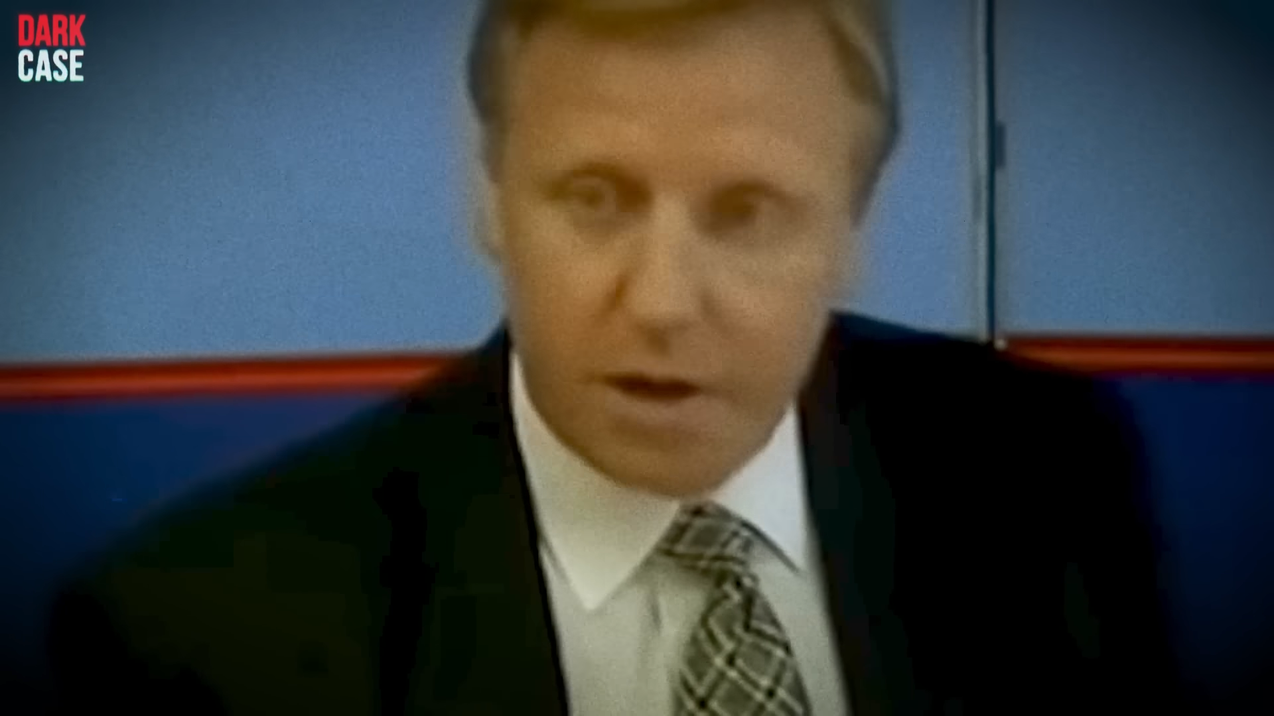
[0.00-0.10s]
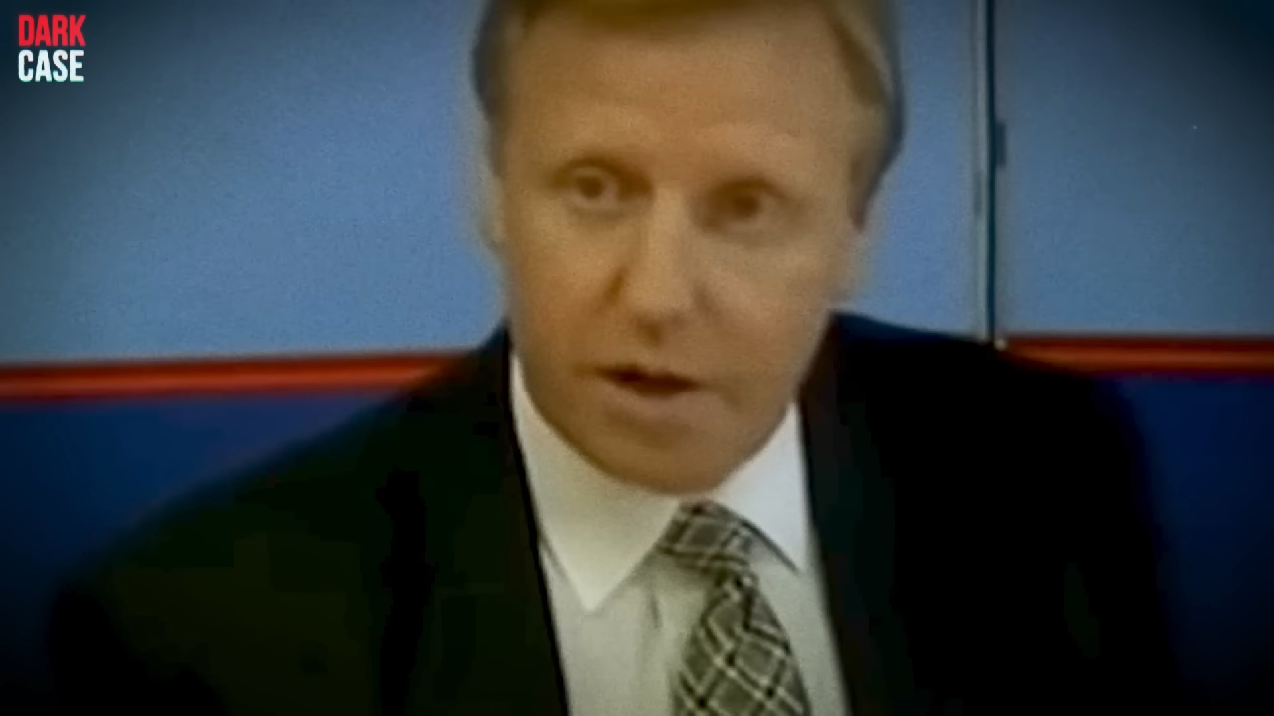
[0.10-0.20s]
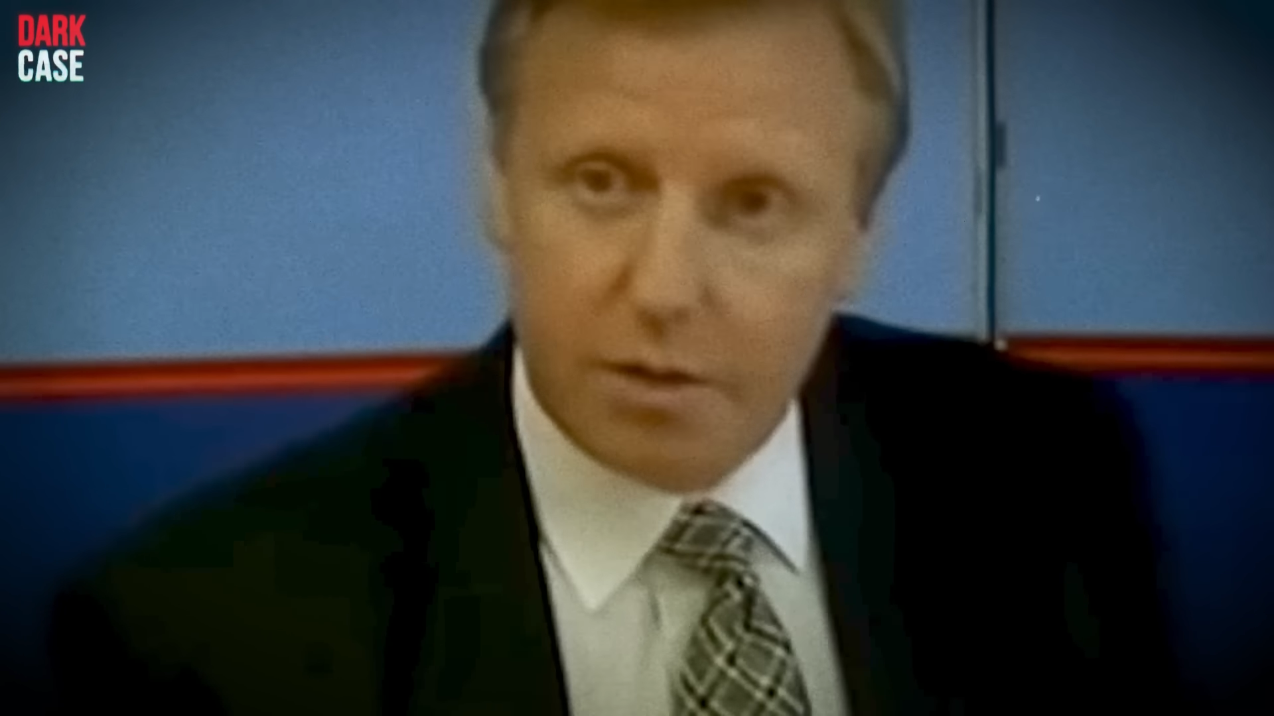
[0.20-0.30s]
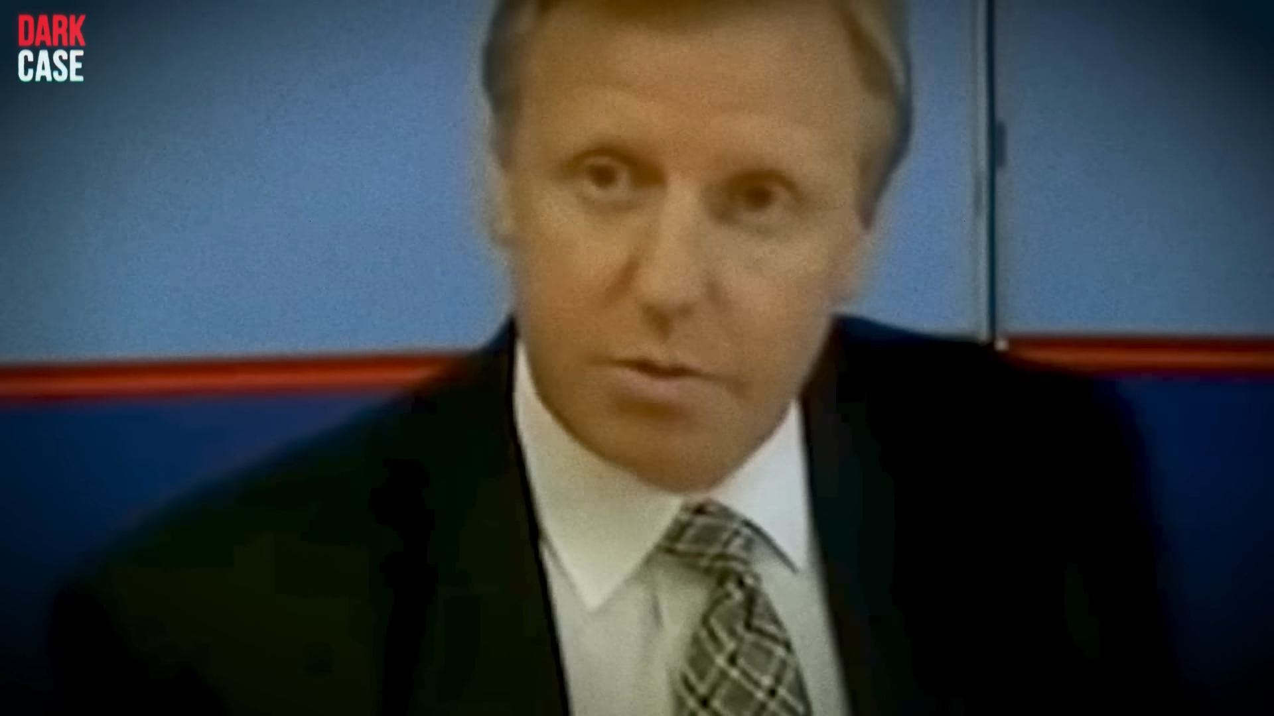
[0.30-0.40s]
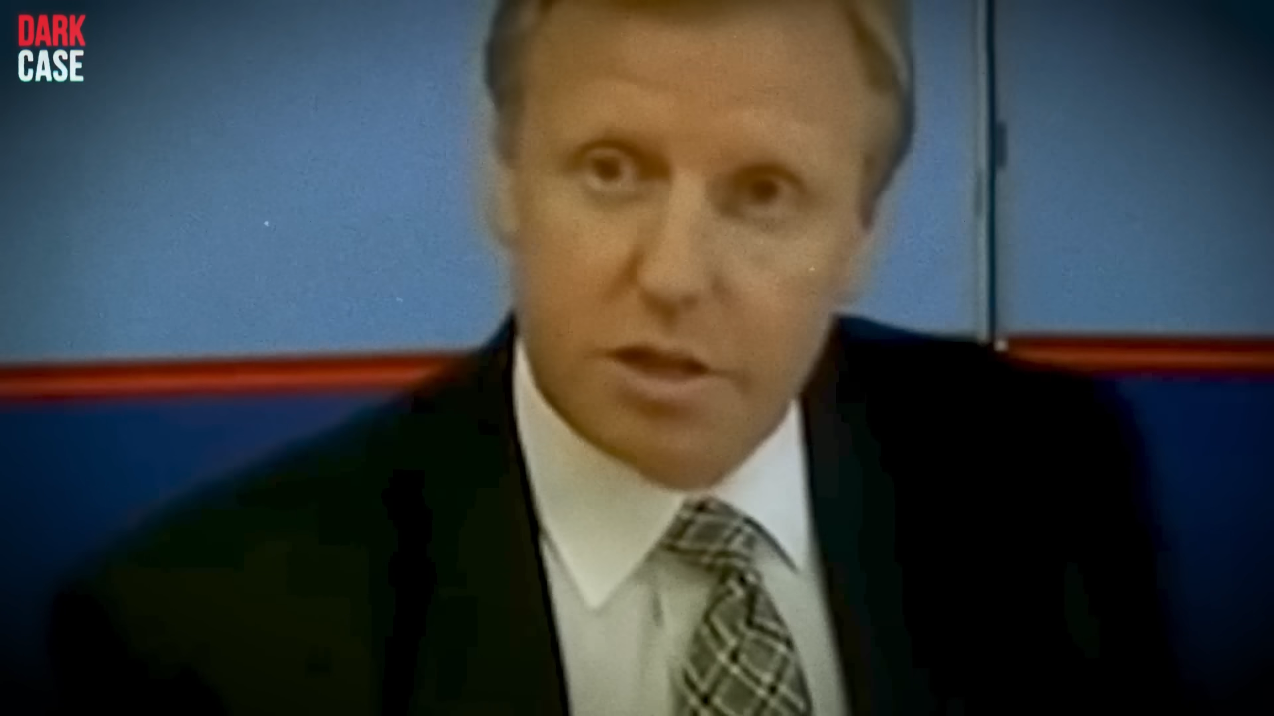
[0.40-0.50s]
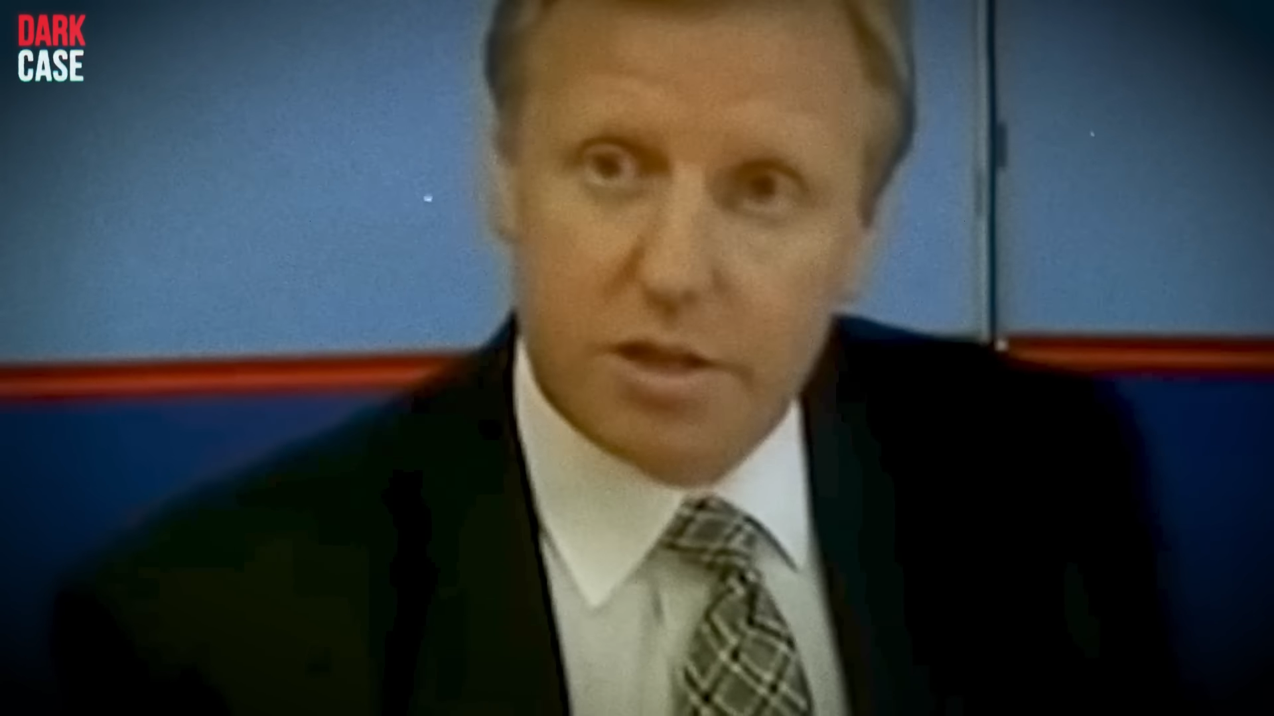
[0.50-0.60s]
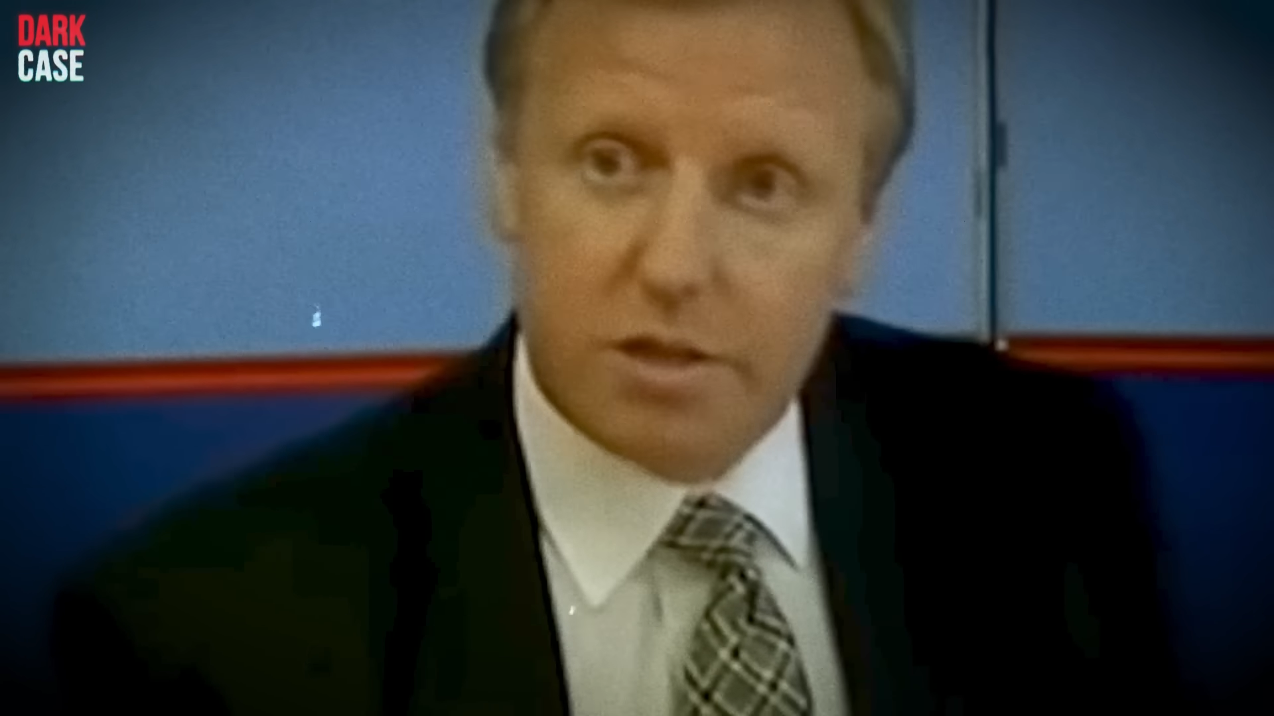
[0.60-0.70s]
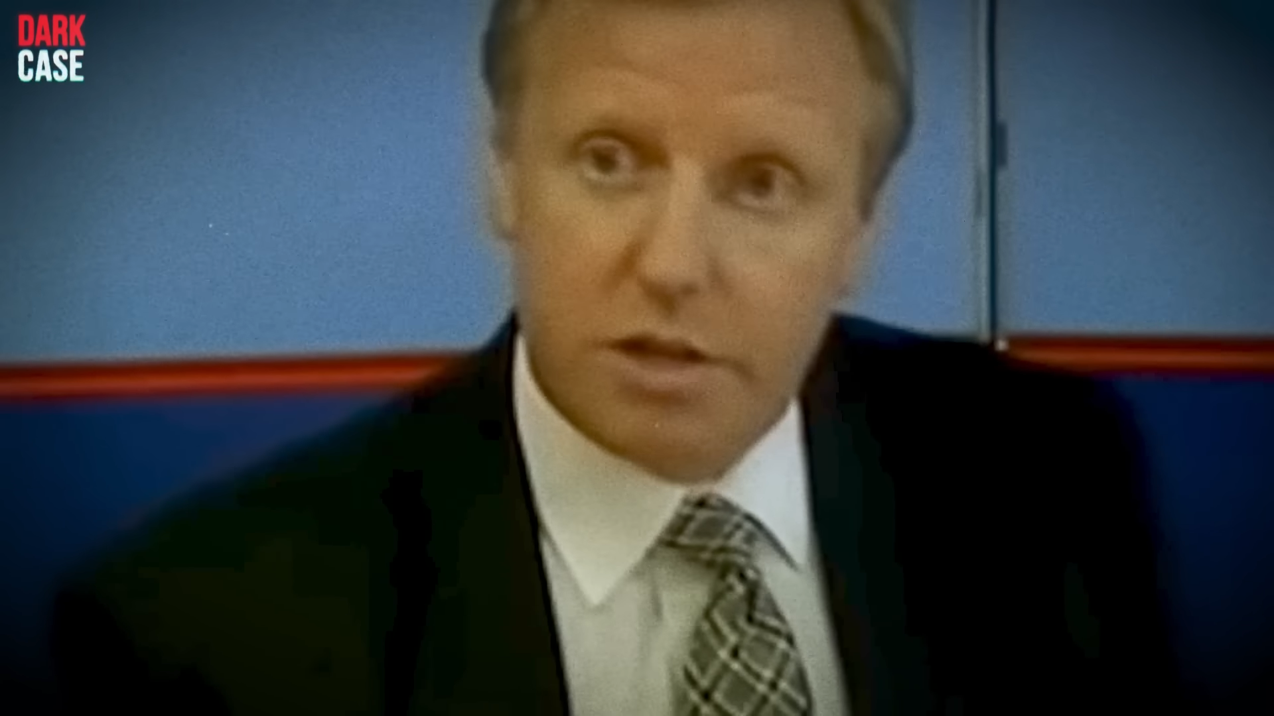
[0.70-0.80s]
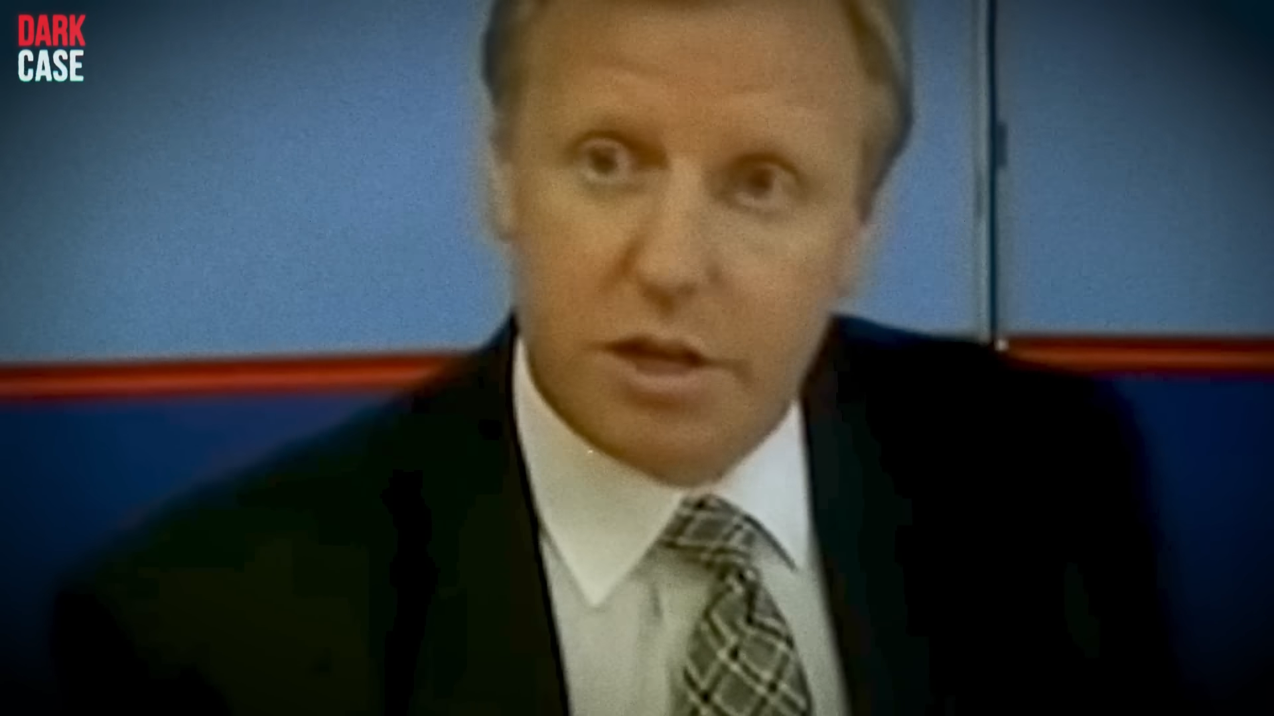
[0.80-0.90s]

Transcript: and he wears,